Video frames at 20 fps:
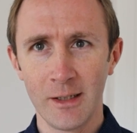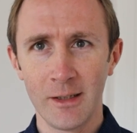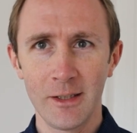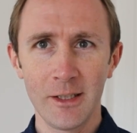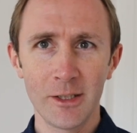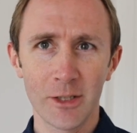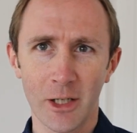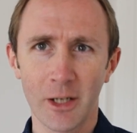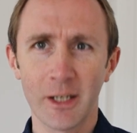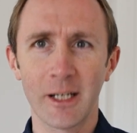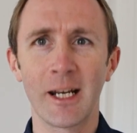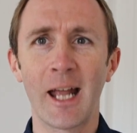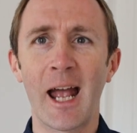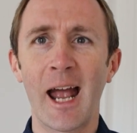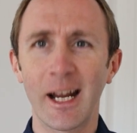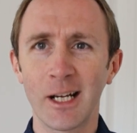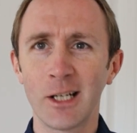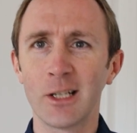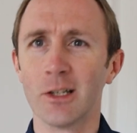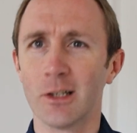these are like an
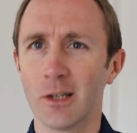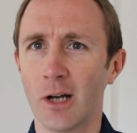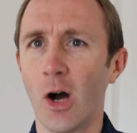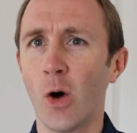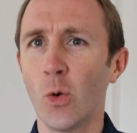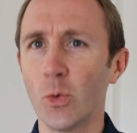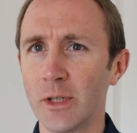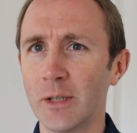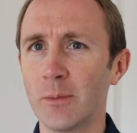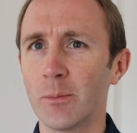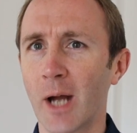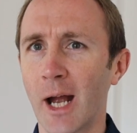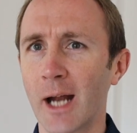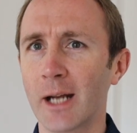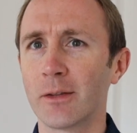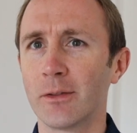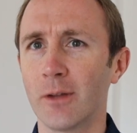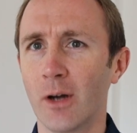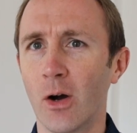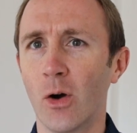anchor holding
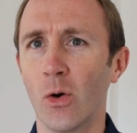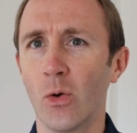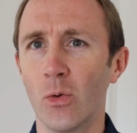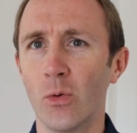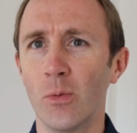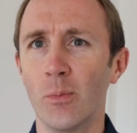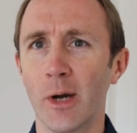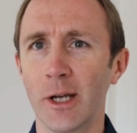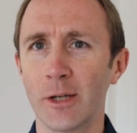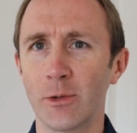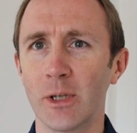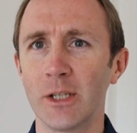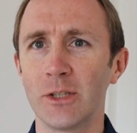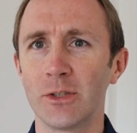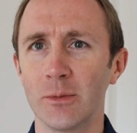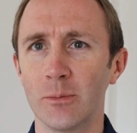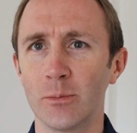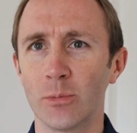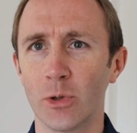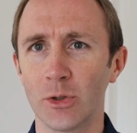back the whole
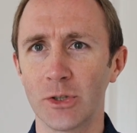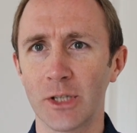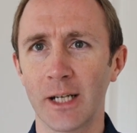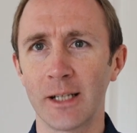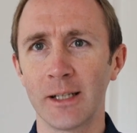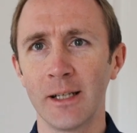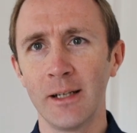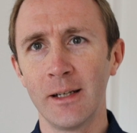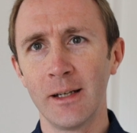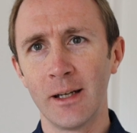migration project.